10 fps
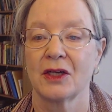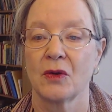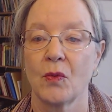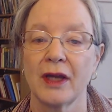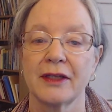
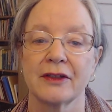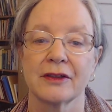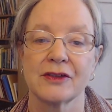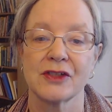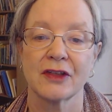
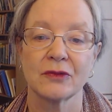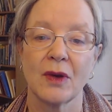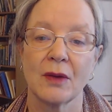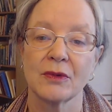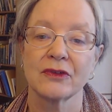Wonder just
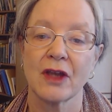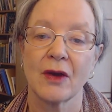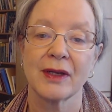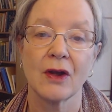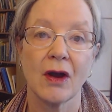what was
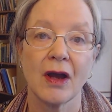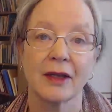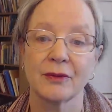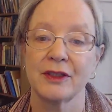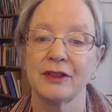going
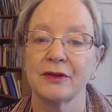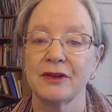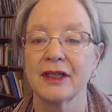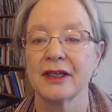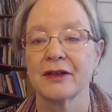on when you
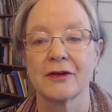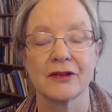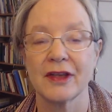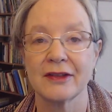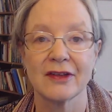did or
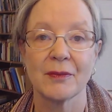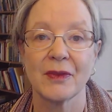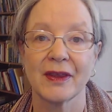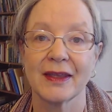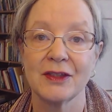said
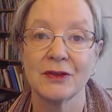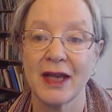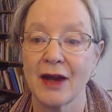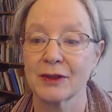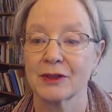something that you
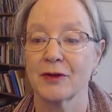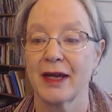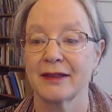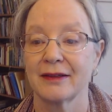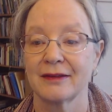now
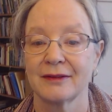regret.